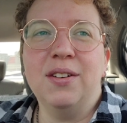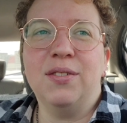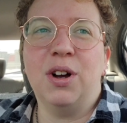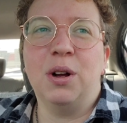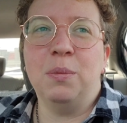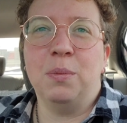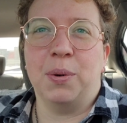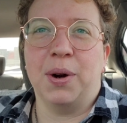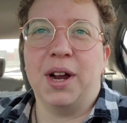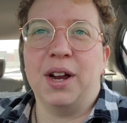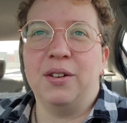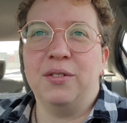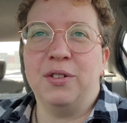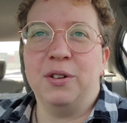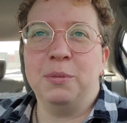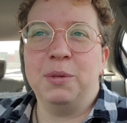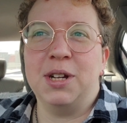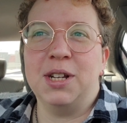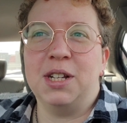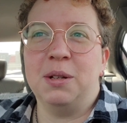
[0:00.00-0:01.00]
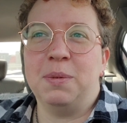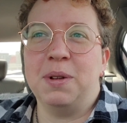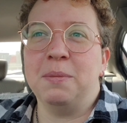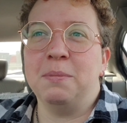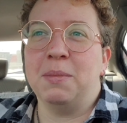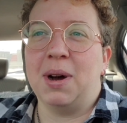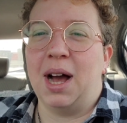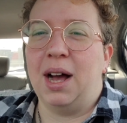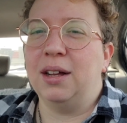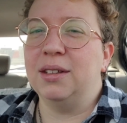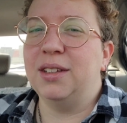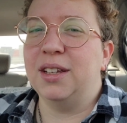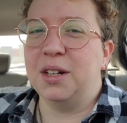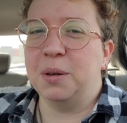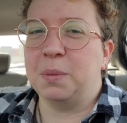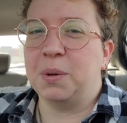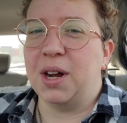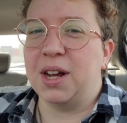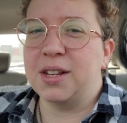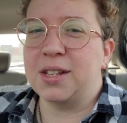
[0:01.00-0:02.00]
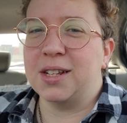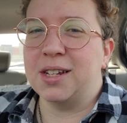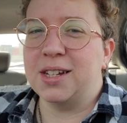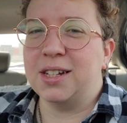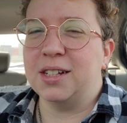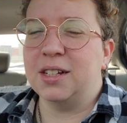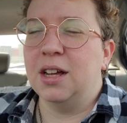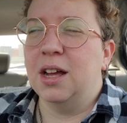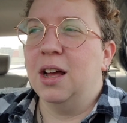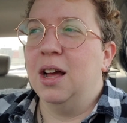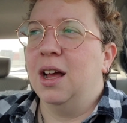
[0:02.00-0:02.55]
of on brand for me to be mildly depressing.